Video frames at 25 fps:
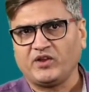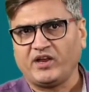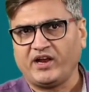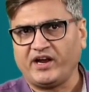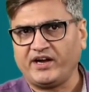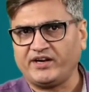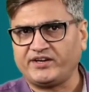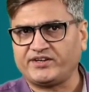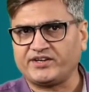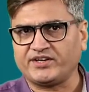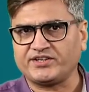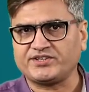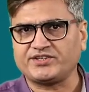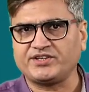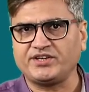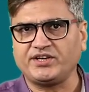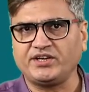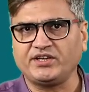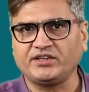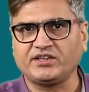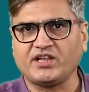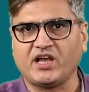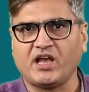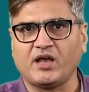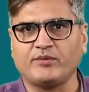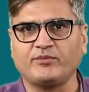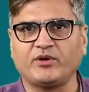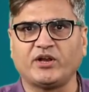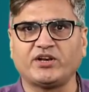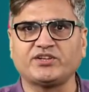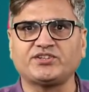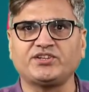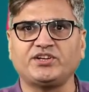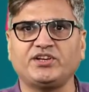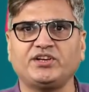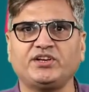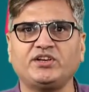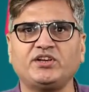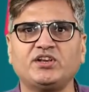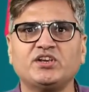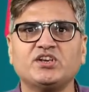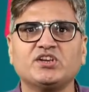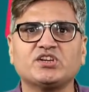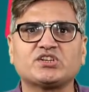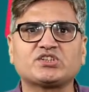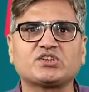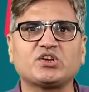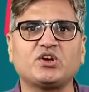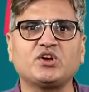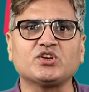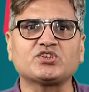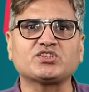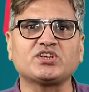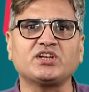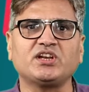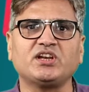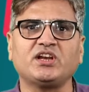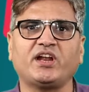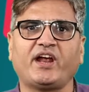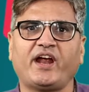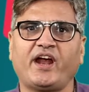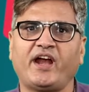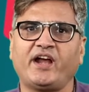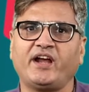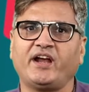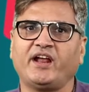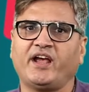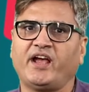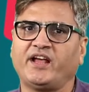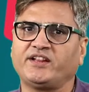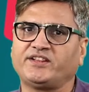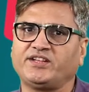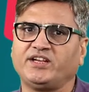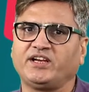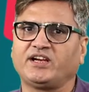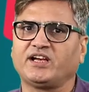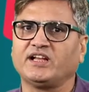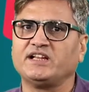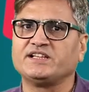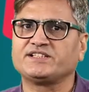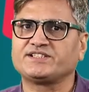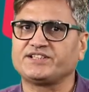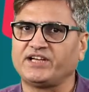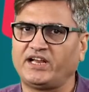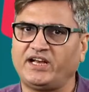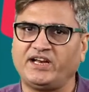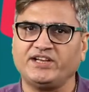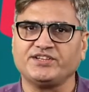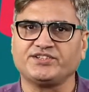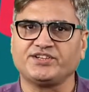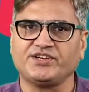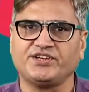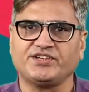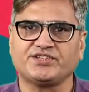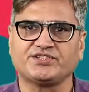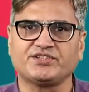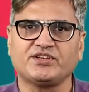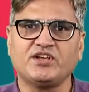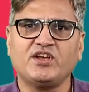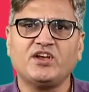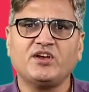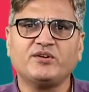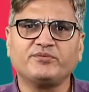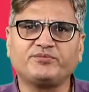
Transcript: addressing the emerging social and ethical challenges,